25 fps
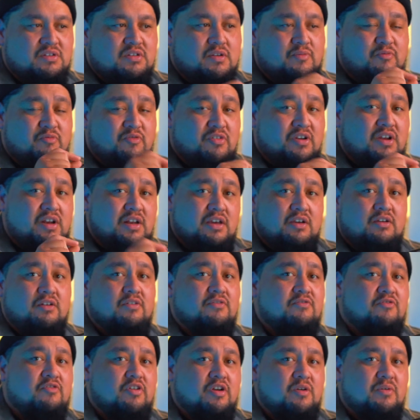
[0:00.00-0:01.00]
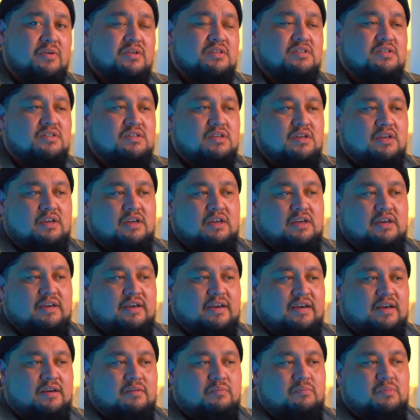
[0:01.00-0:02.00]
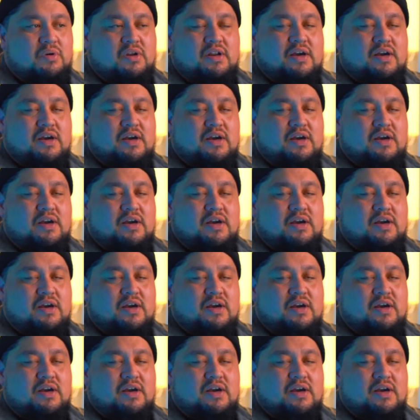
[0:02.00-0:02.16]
some really good free ones. But